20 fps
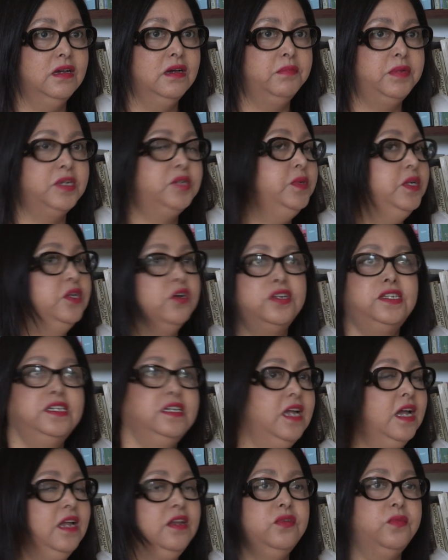But we're not
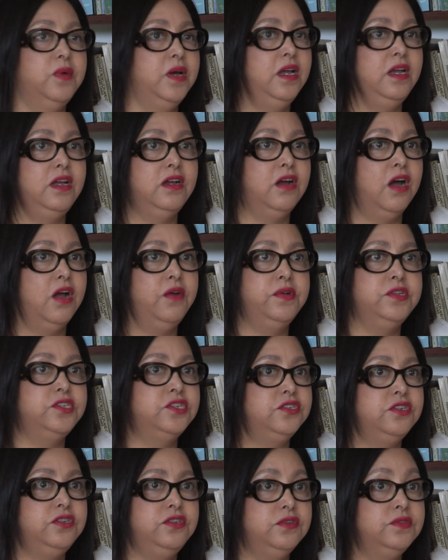in any way
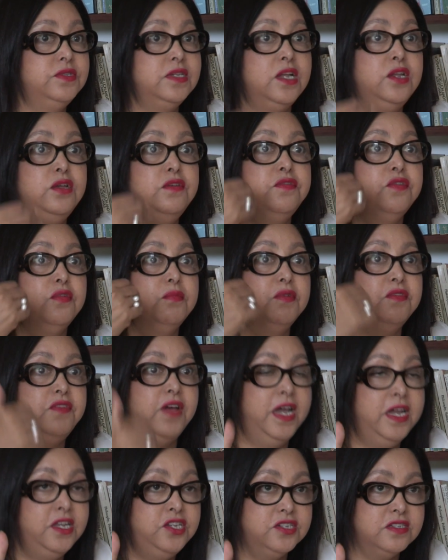encouraged to use any form of
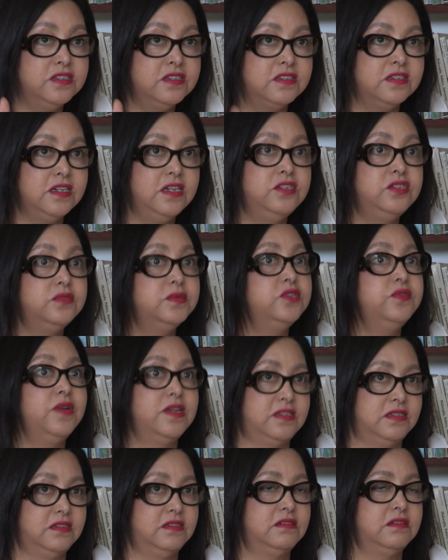agency to
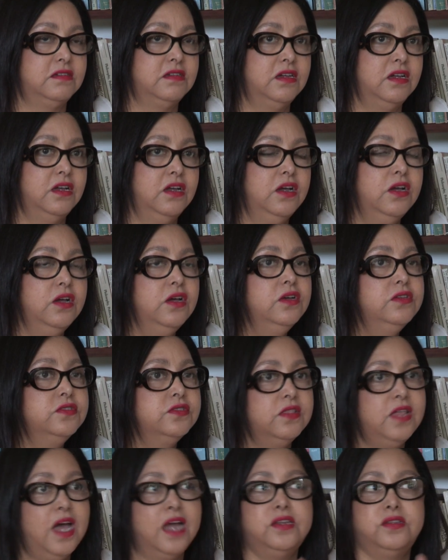address it.
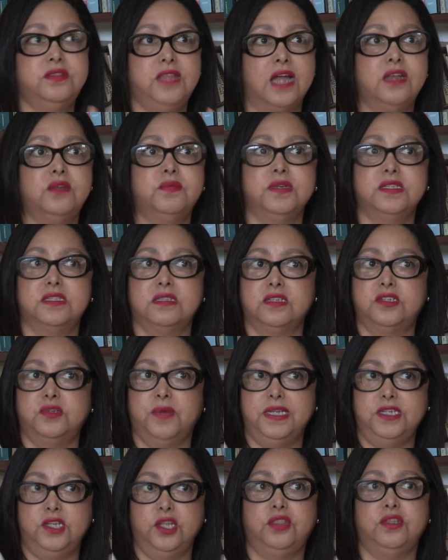So that was the
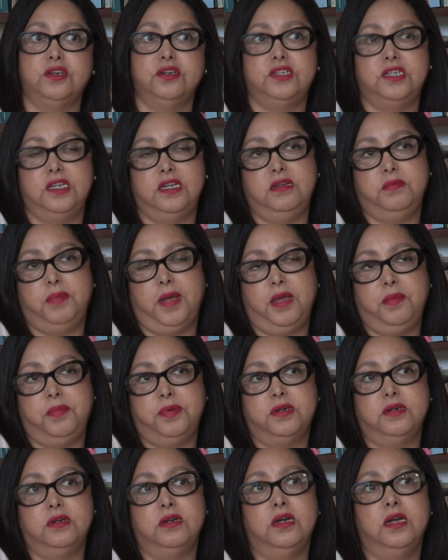2013
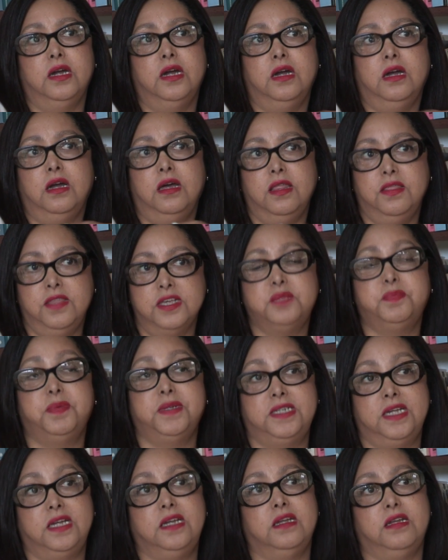paper. This
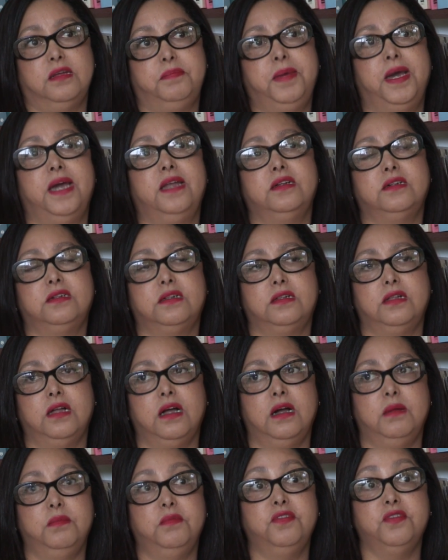particular panel
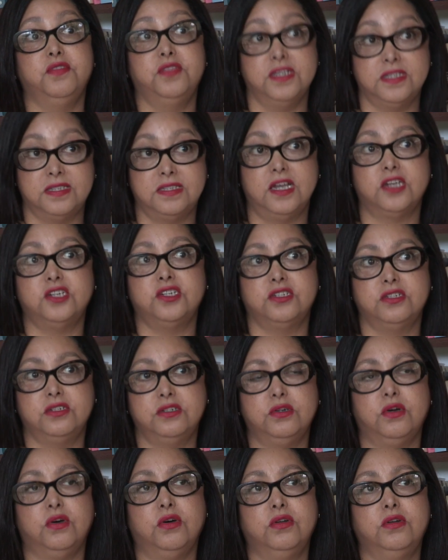for this
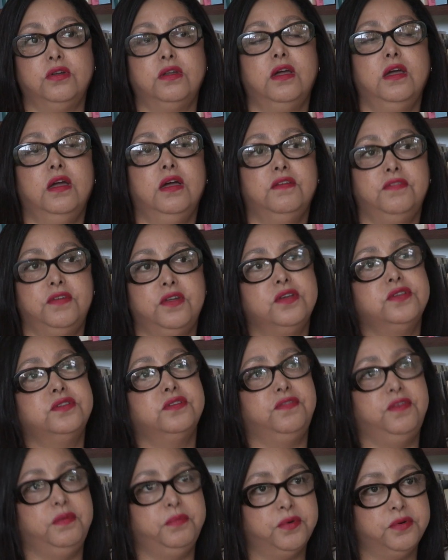session on
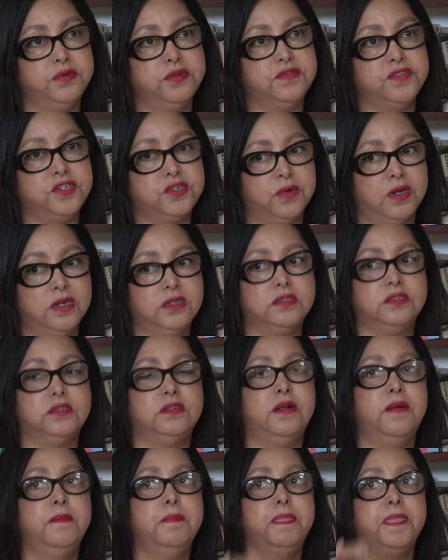Philosophy Born of
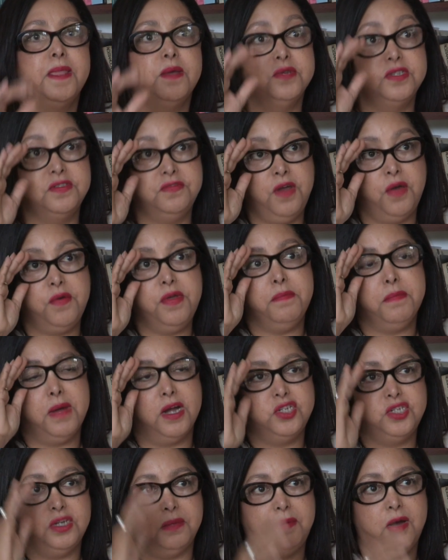Struggle was very
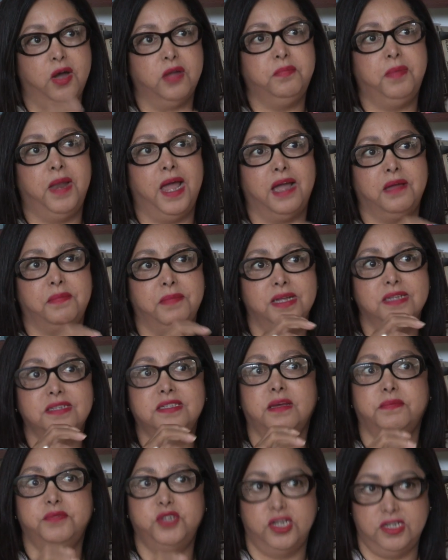much about black male
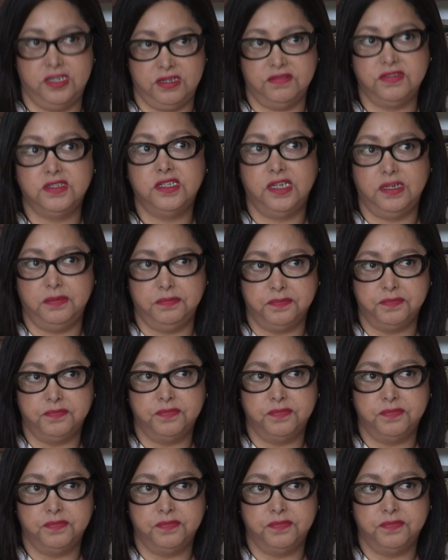subjectivity.